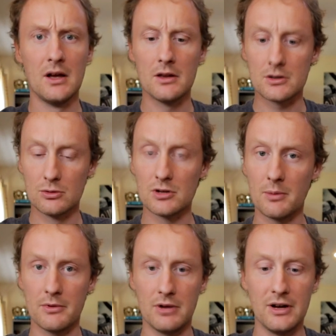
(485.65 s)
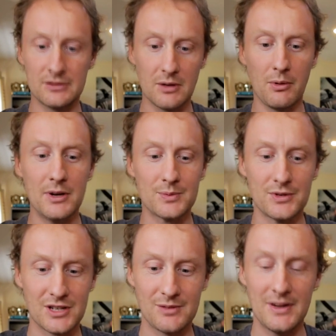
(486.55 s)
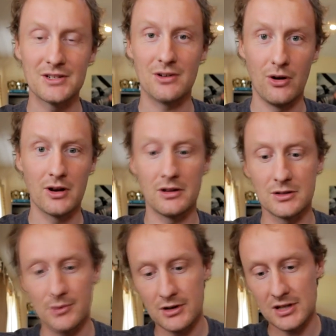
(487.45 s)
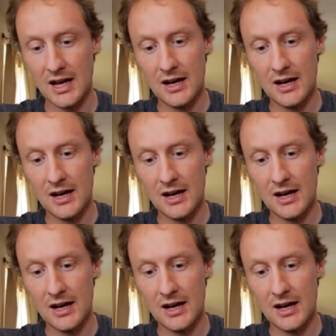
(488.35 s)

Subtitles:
There's no double wishbone suspension on a lunchbox,